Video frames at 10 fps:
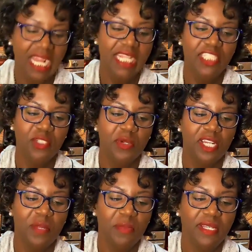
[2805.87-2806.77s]
All right, so
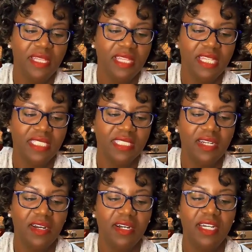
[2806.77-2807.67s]
we're going to put
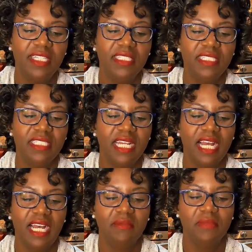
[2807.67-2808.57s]
this on
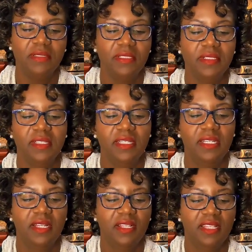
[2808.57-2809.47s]
top
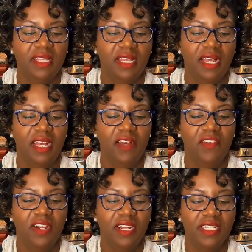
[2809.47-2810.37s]

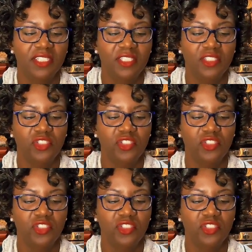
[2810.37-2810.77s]
of our